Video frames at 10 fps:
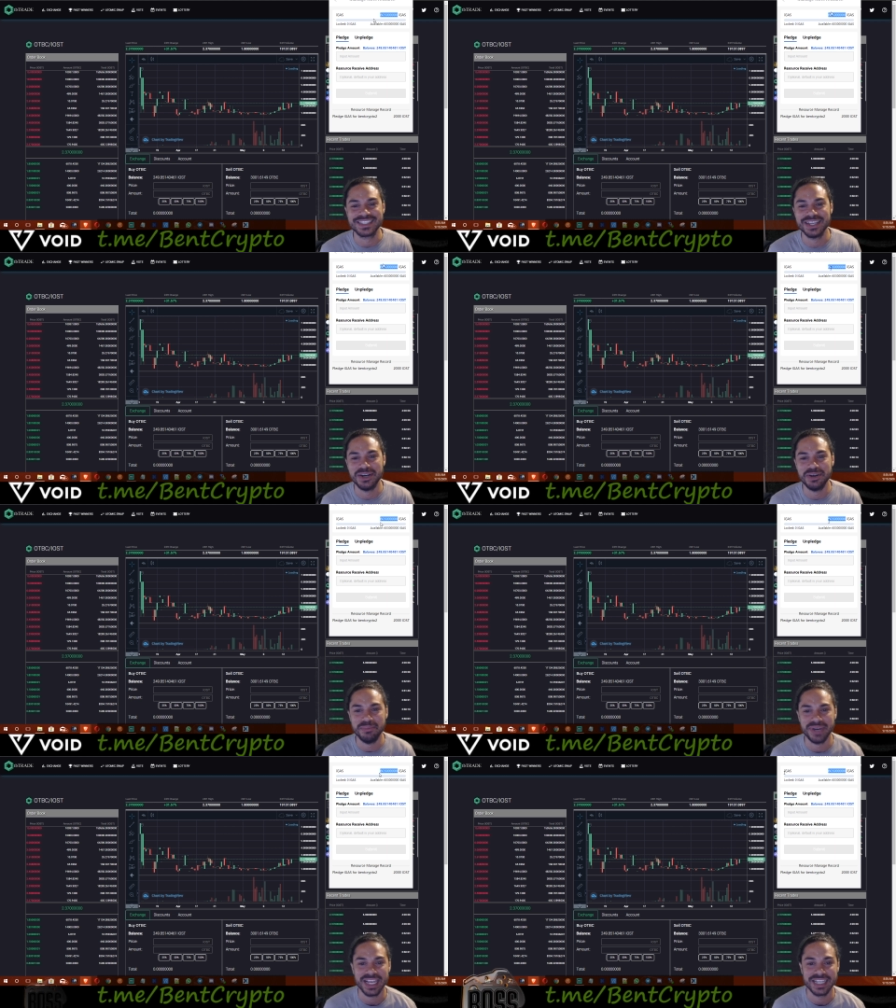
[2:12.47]
So,
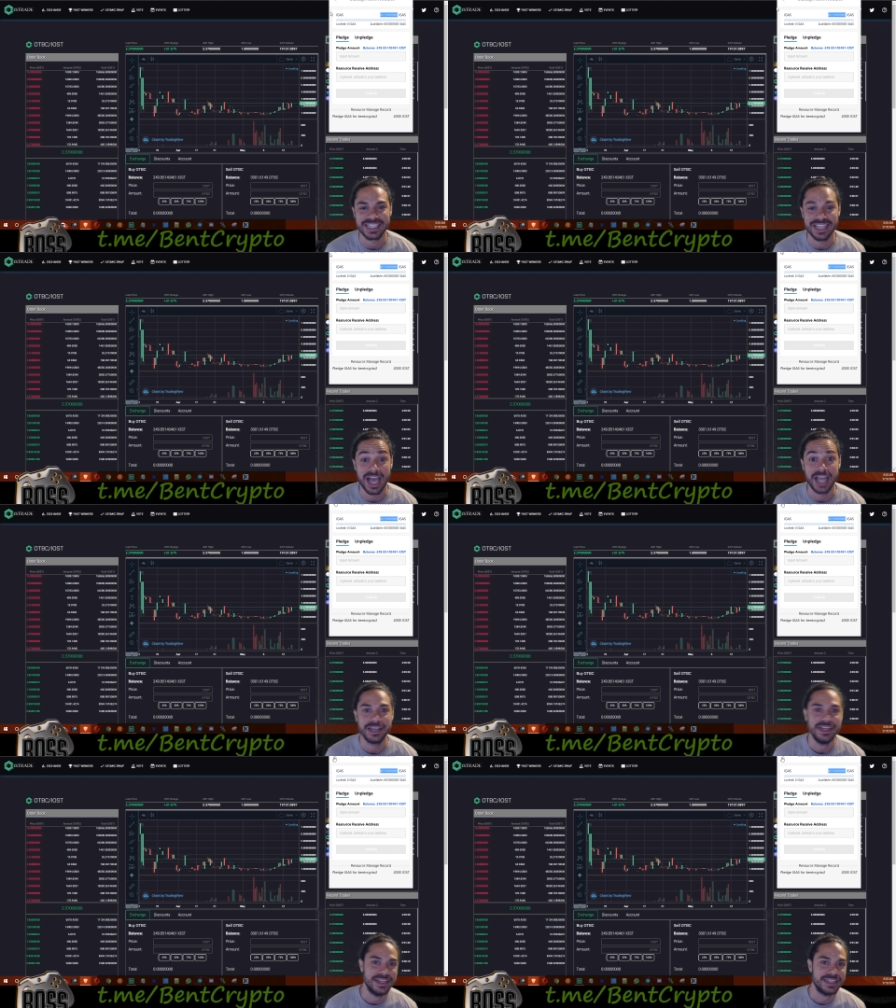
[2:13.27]
but it's a lot.
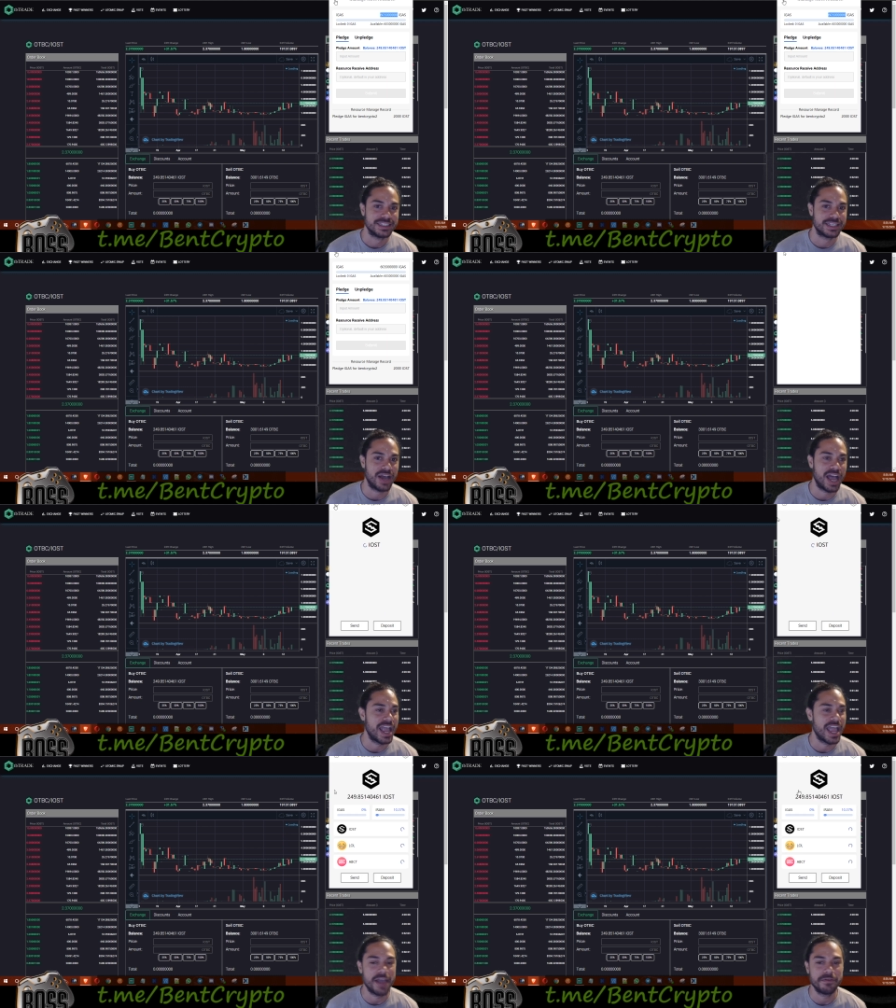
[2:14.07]
So
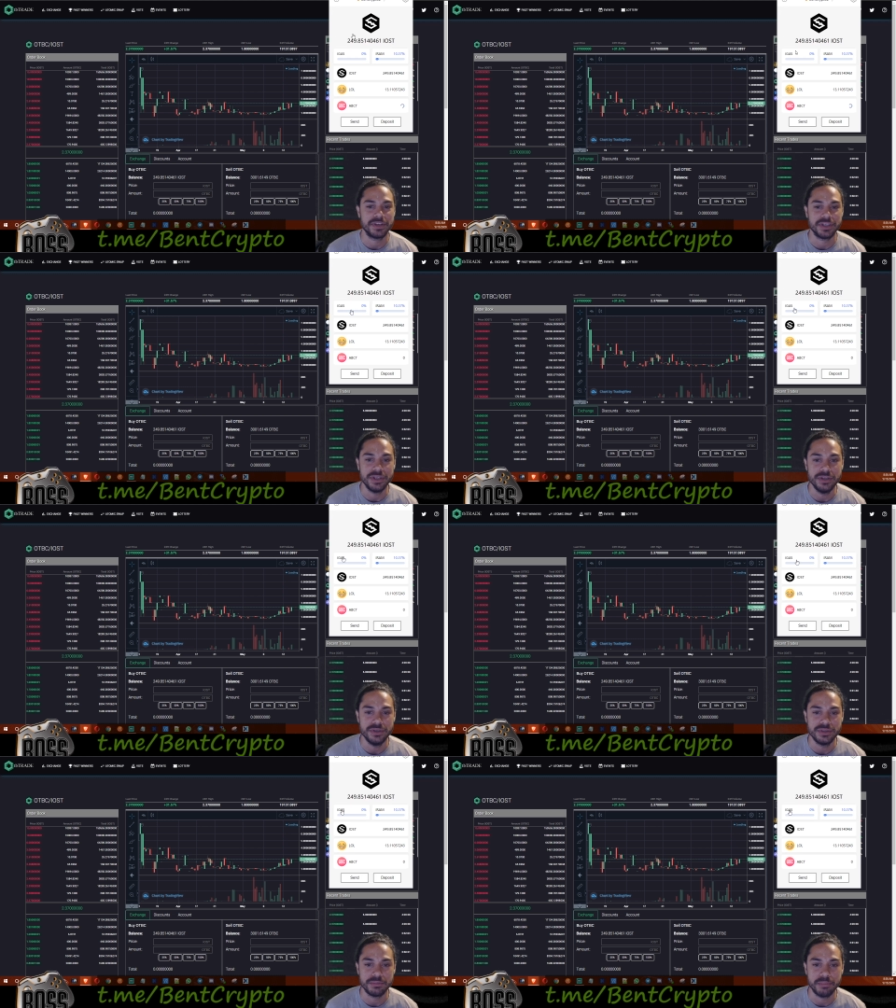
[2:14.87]
I haven't
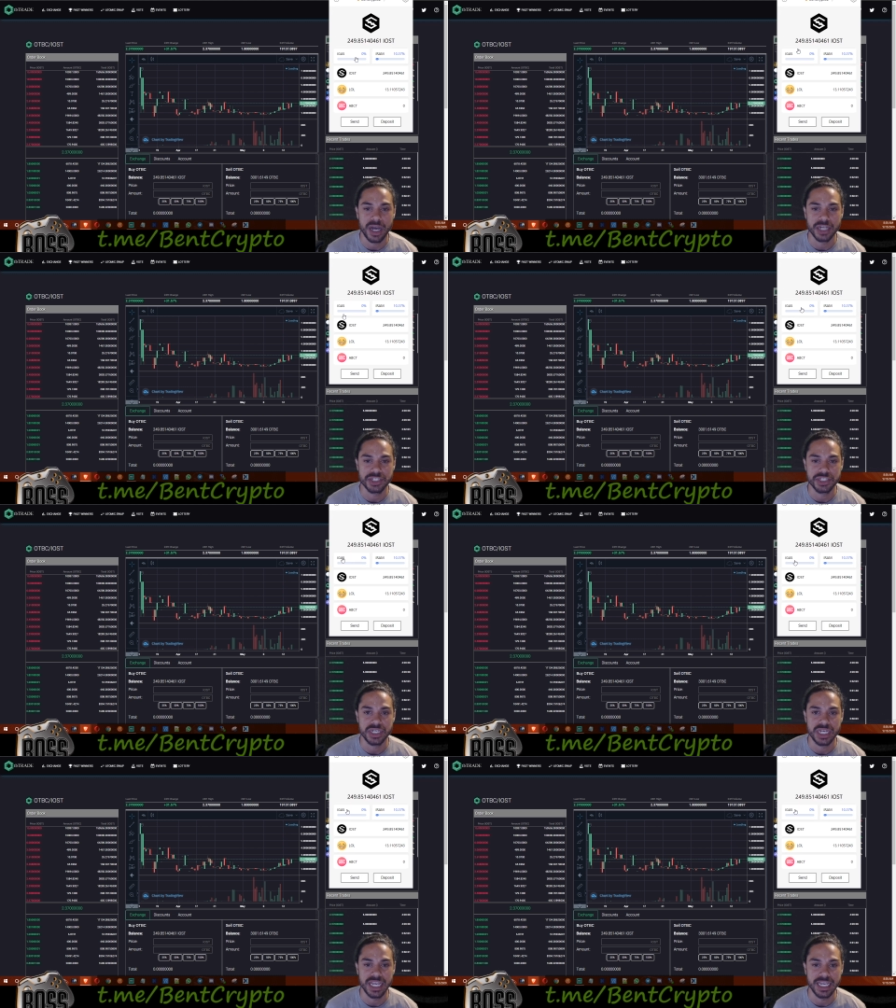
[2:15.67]
used much
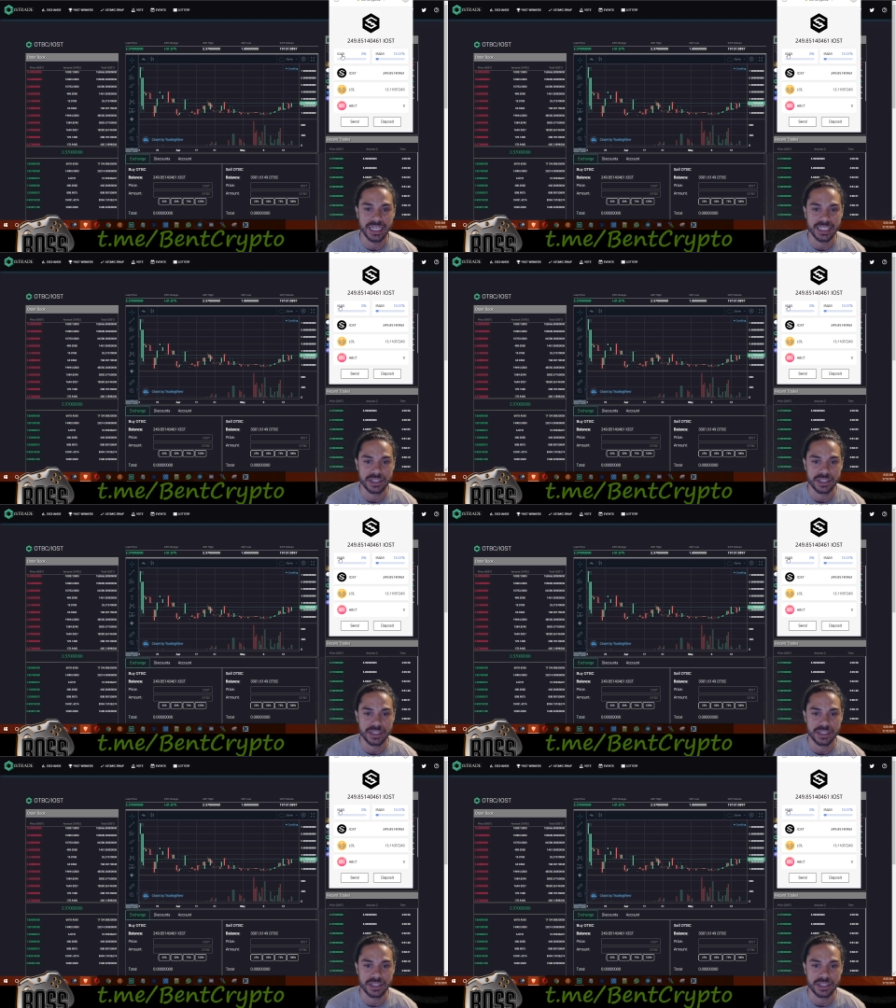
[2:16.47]
lately.